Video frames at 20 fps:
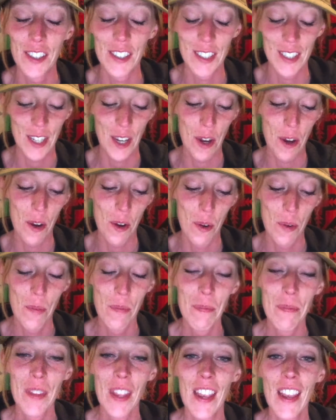So
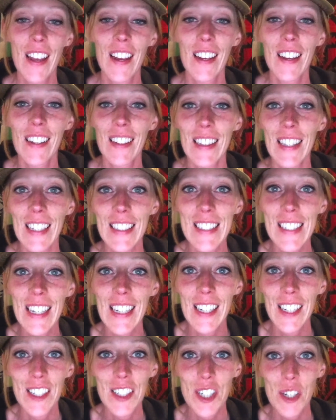let's
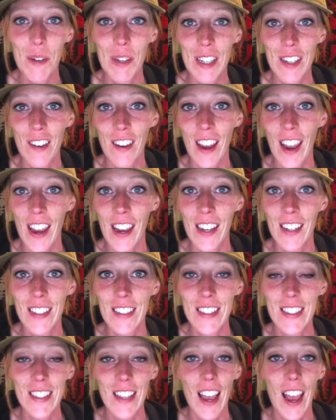get into it, you
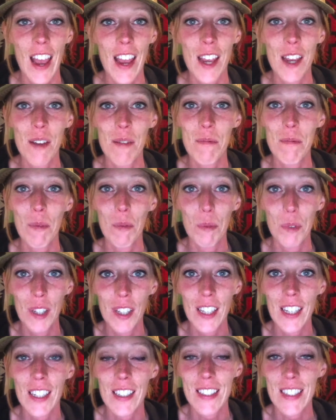guys. I am
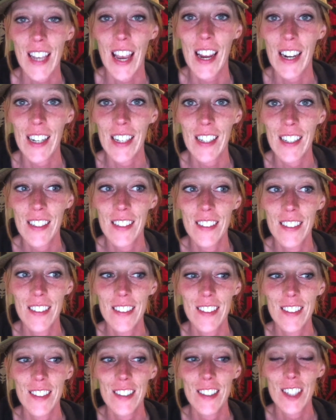really excited
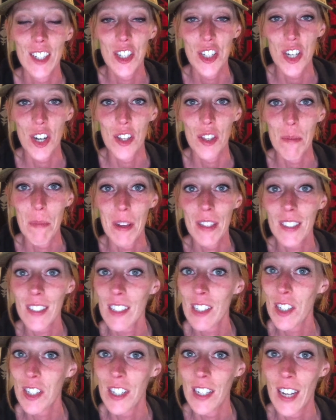to share the
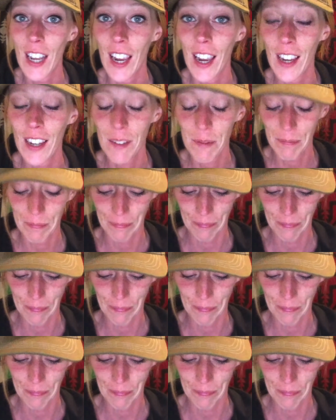message today.